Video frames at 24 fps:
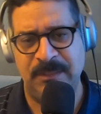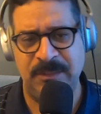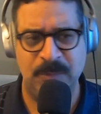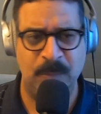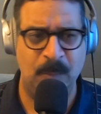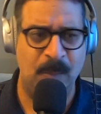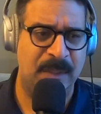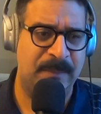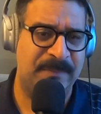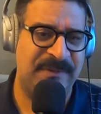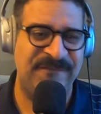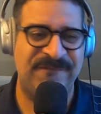to
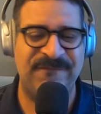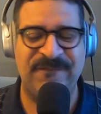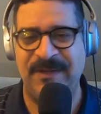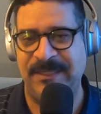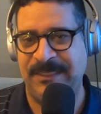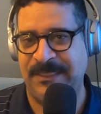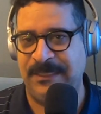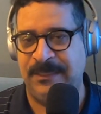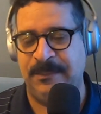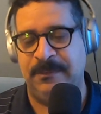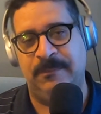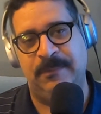want to be
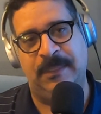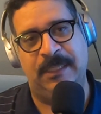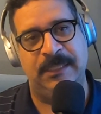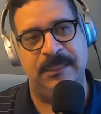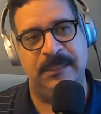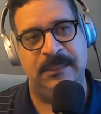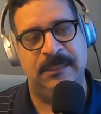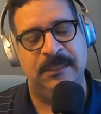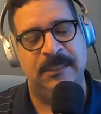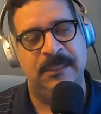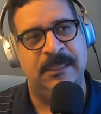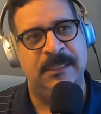funny,
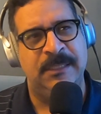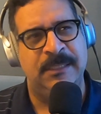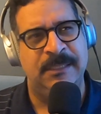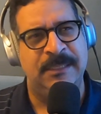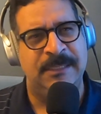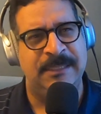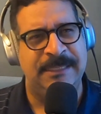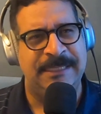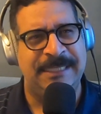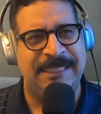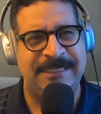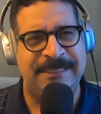right?
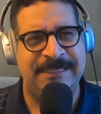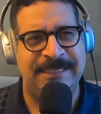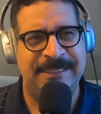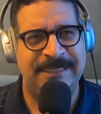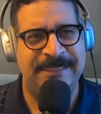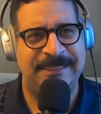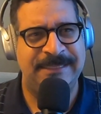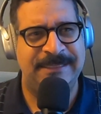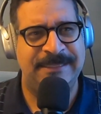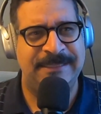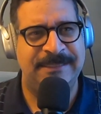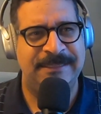And
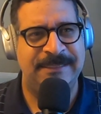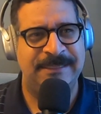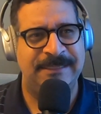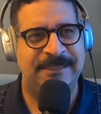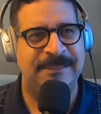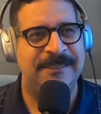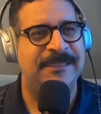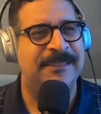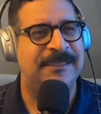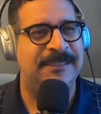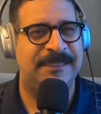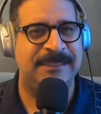then
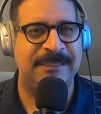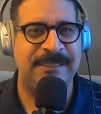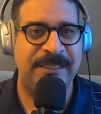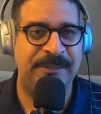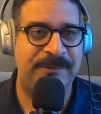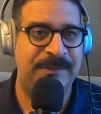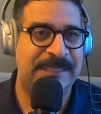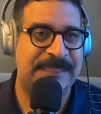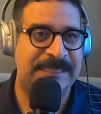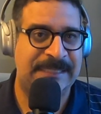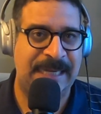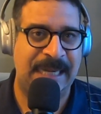
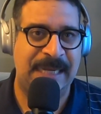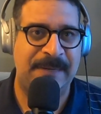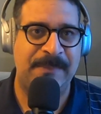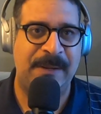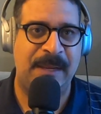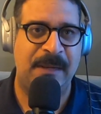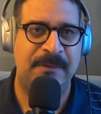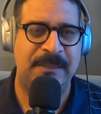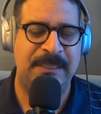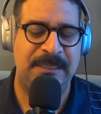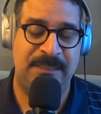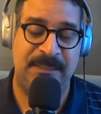Delirious came
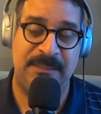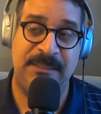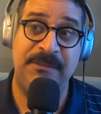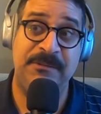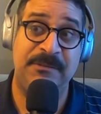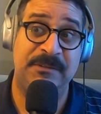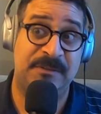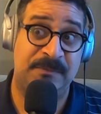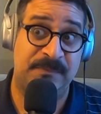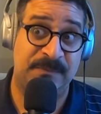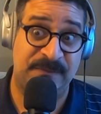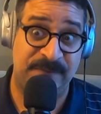out, and
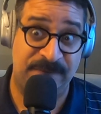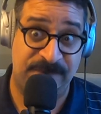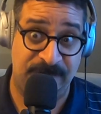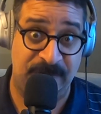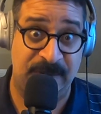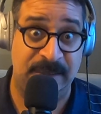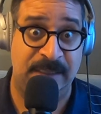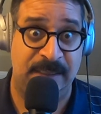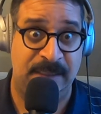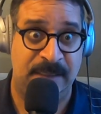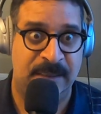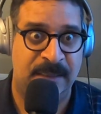Delirious was
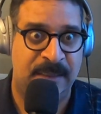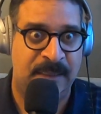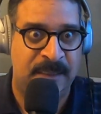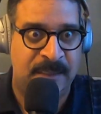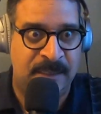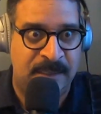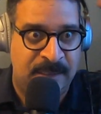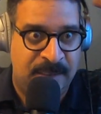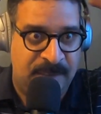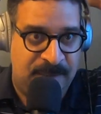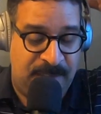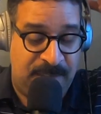funny.
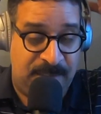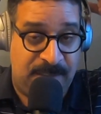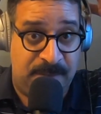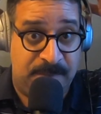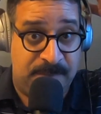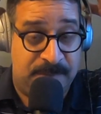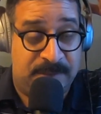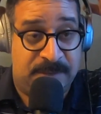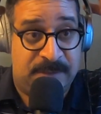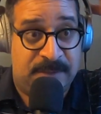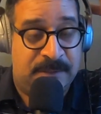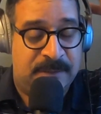Like
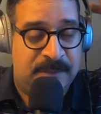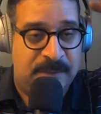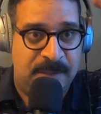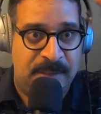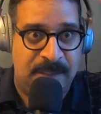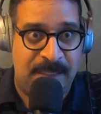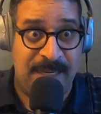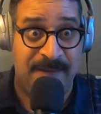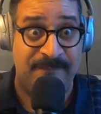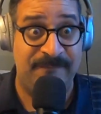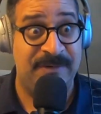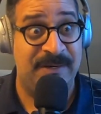
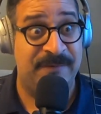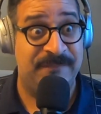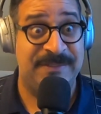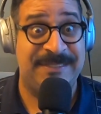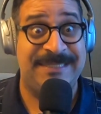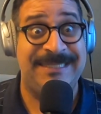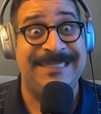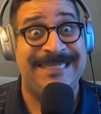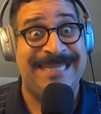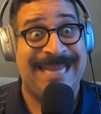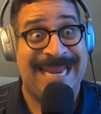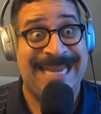I've never
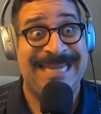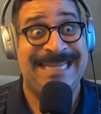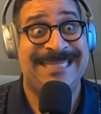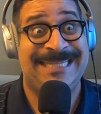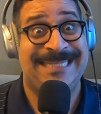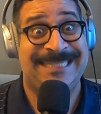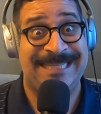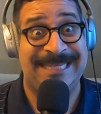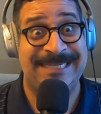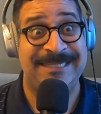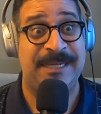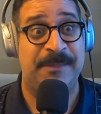seen
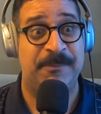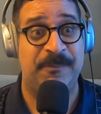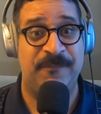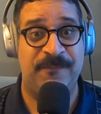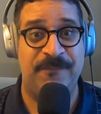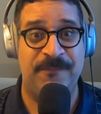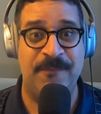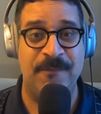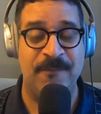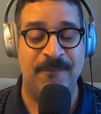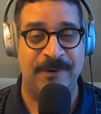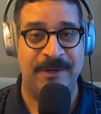anything like that
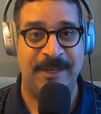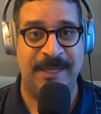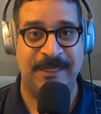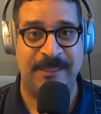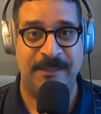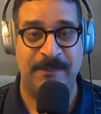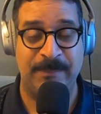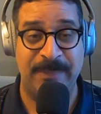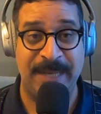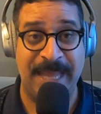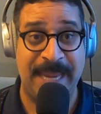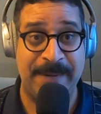before.
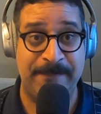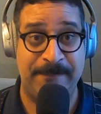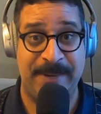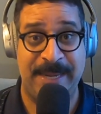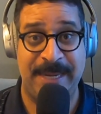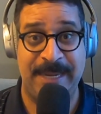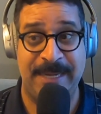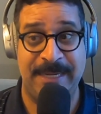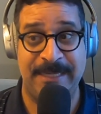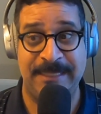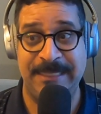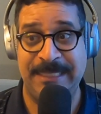Like a black
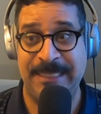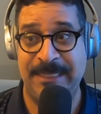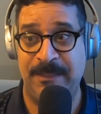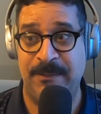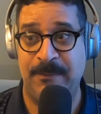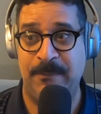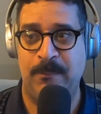man,